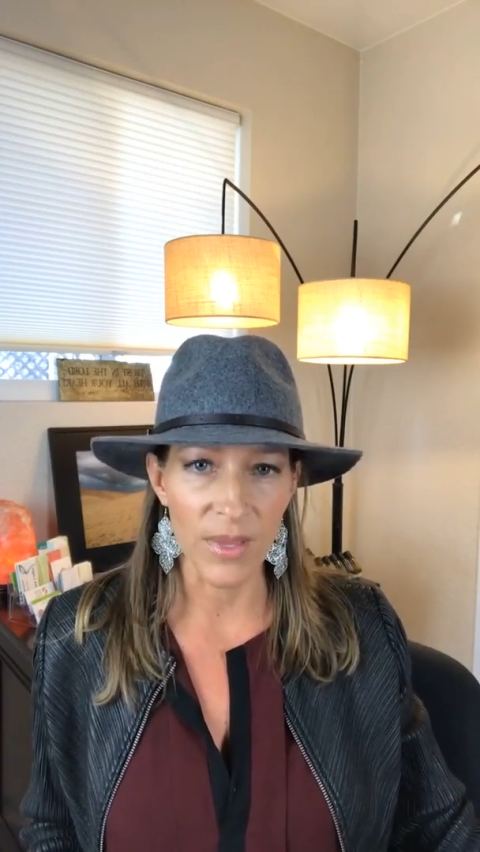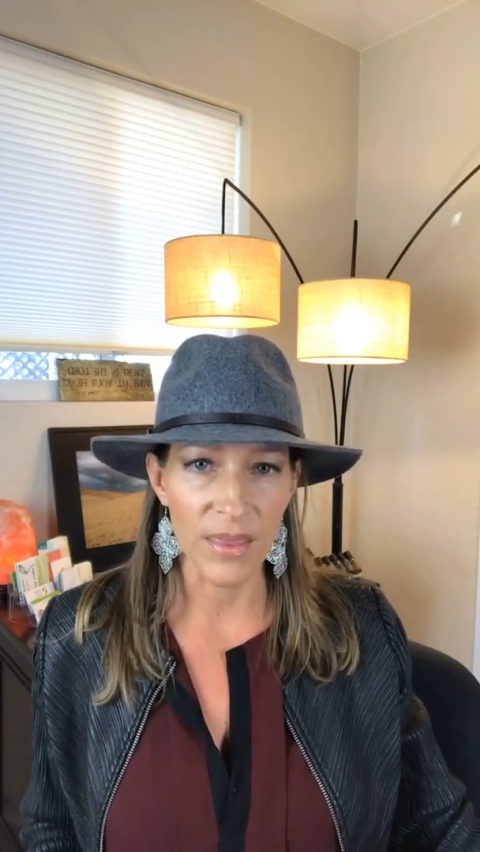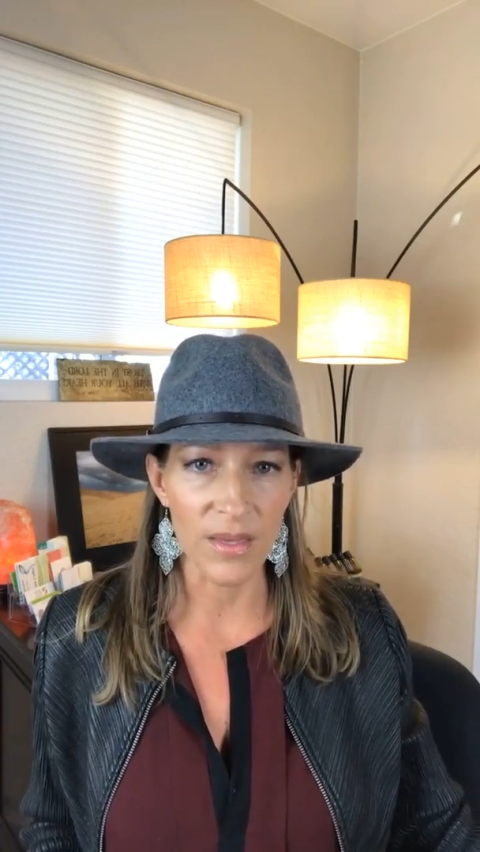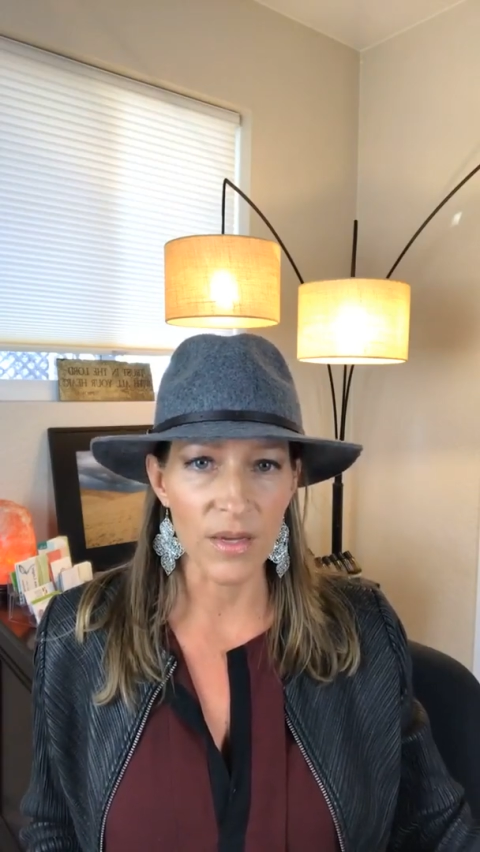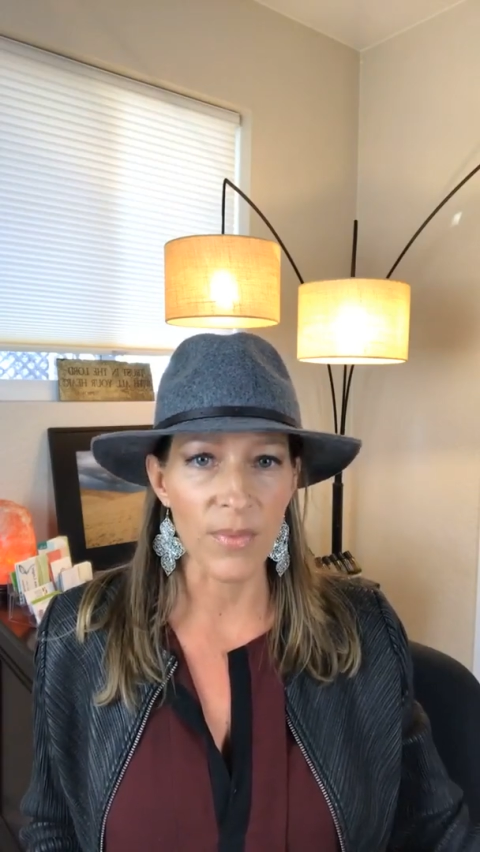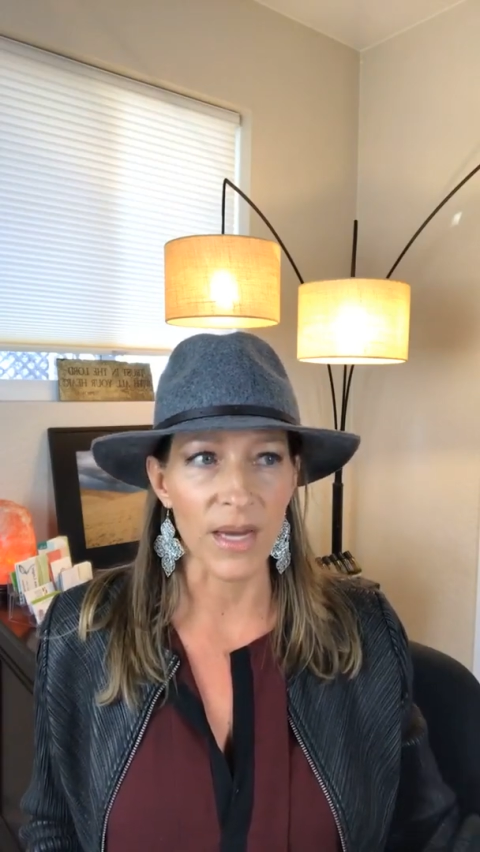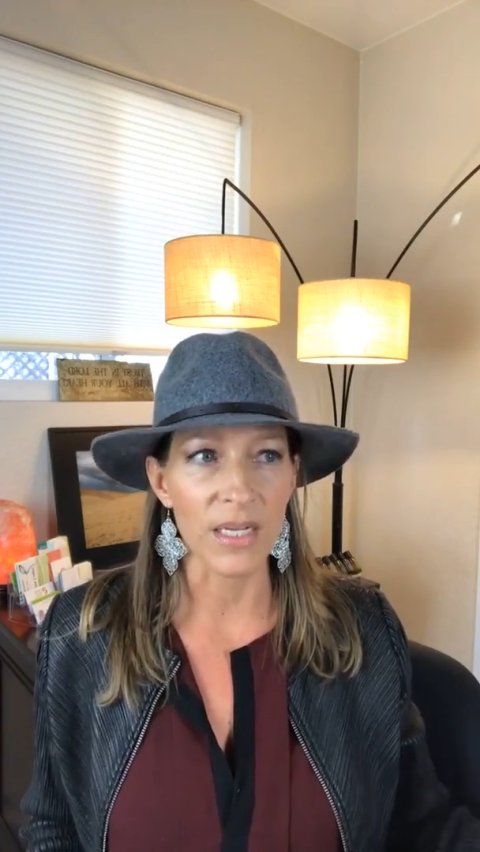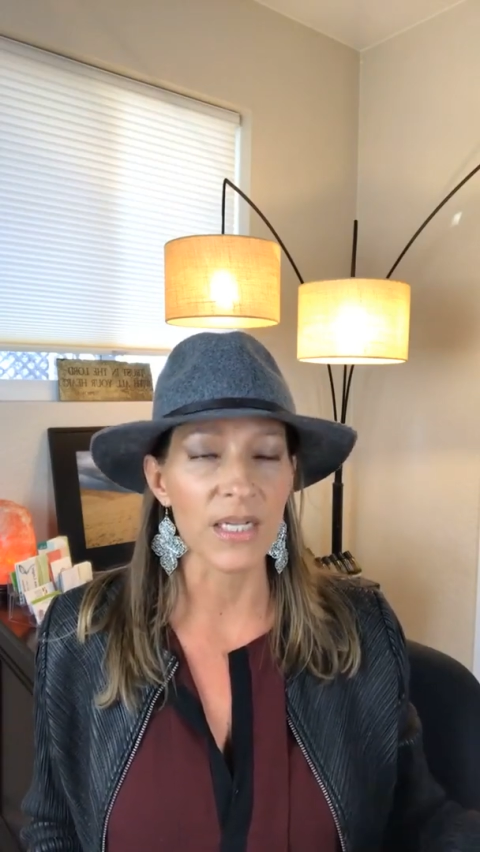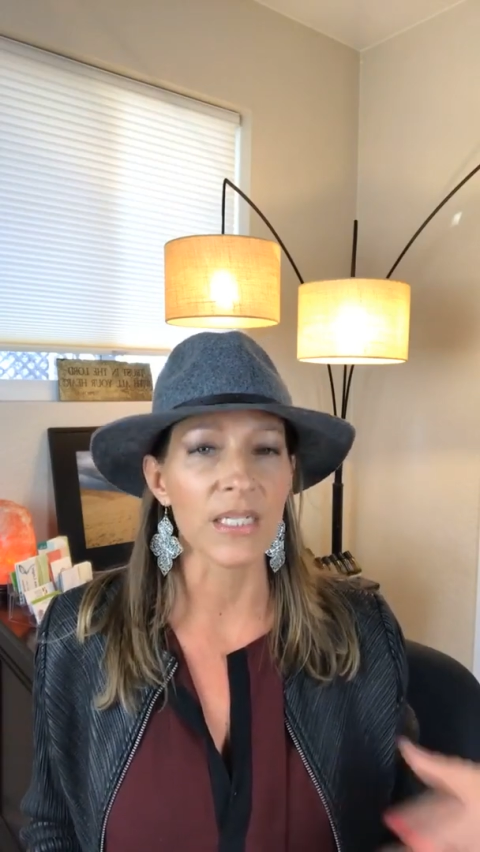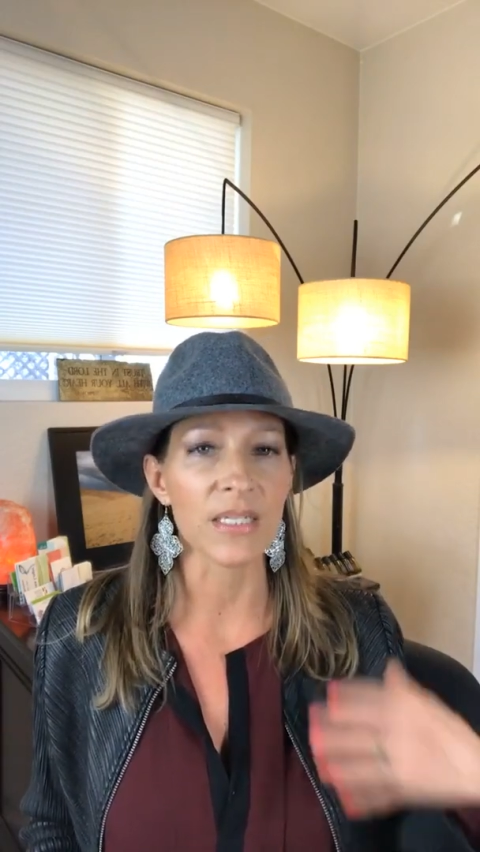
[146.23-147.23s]
but think about
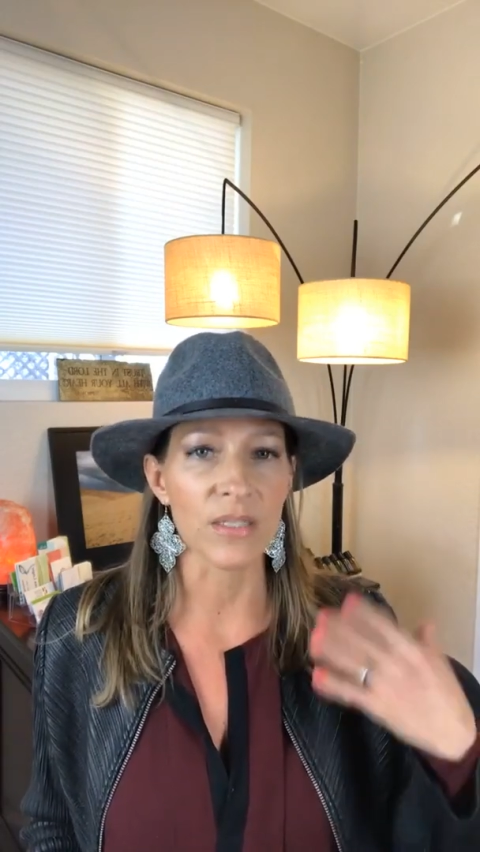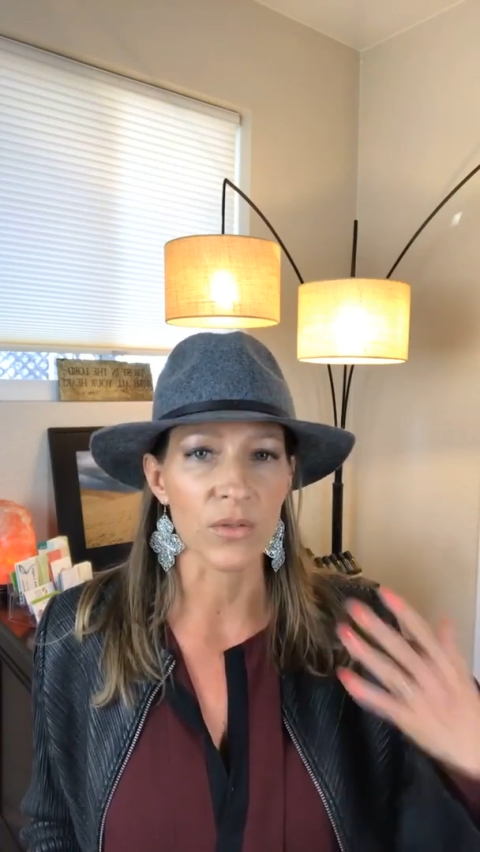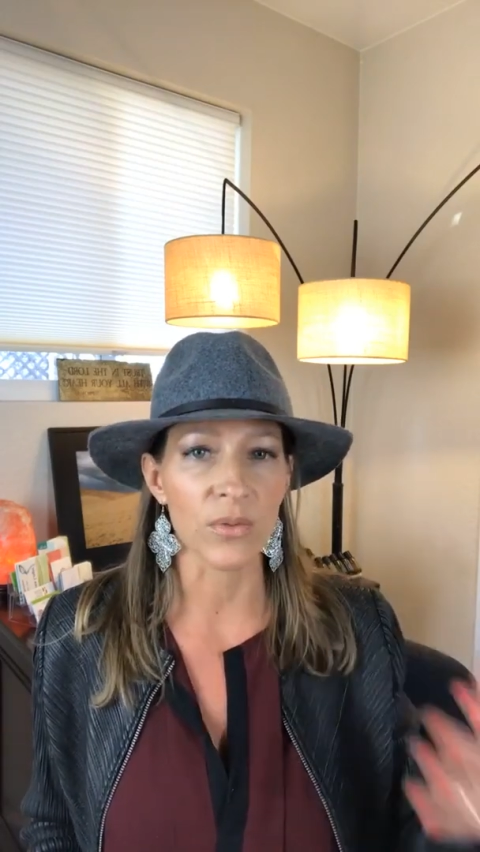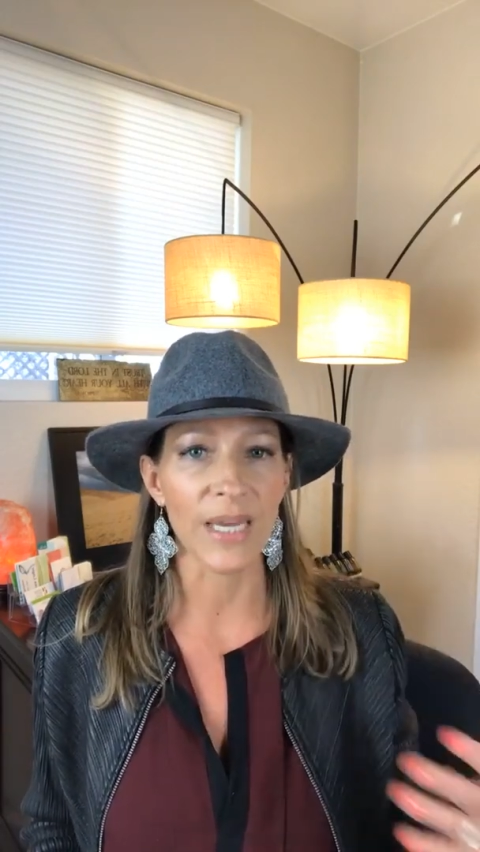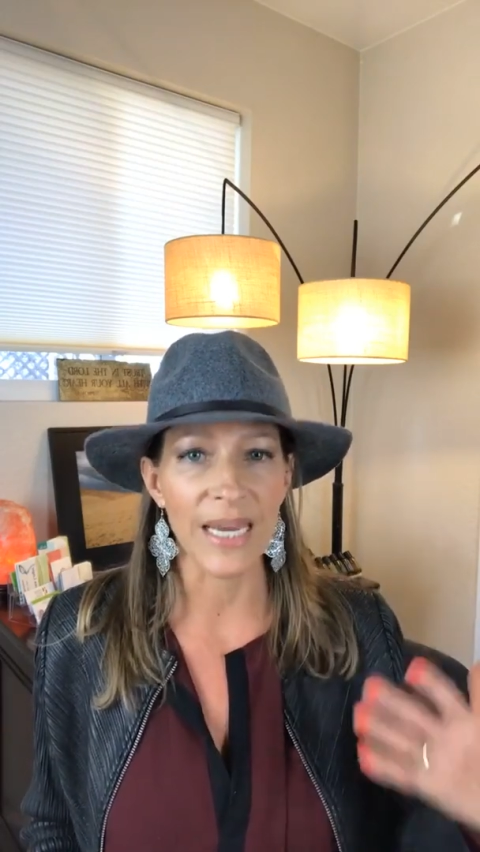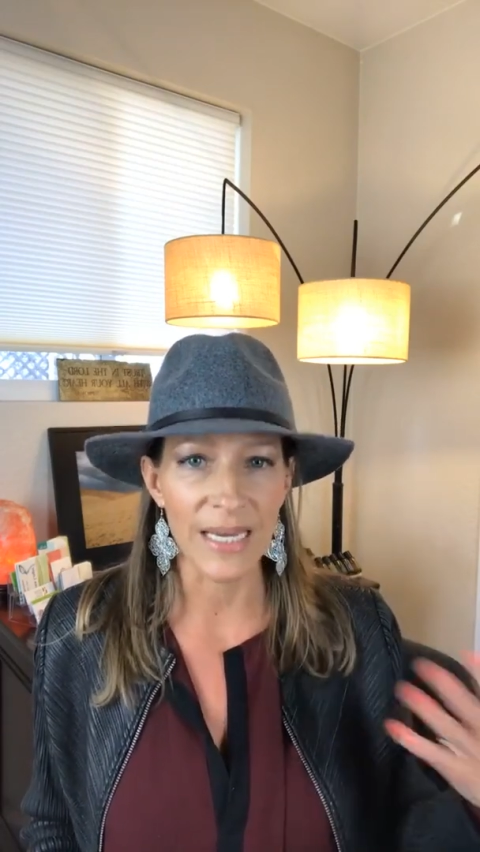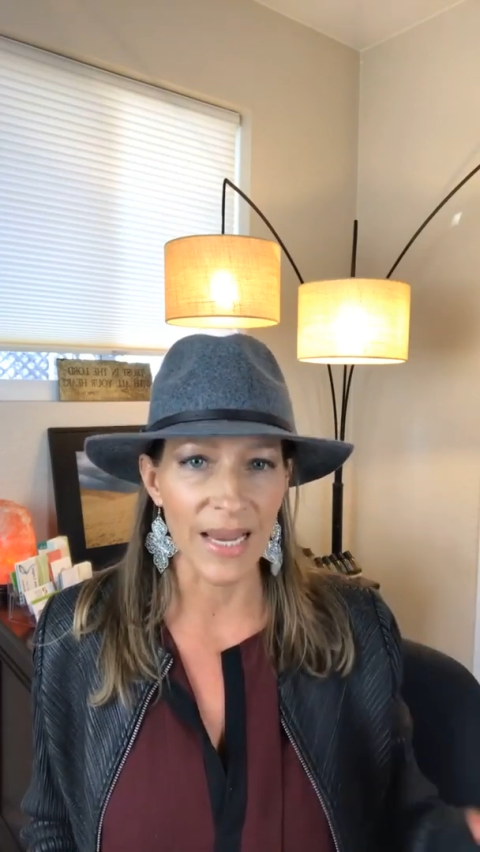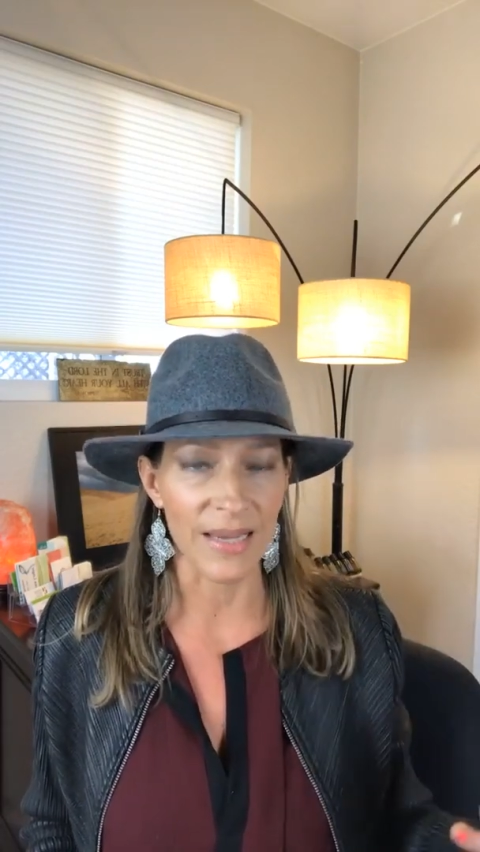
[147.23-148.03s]
it, it still can,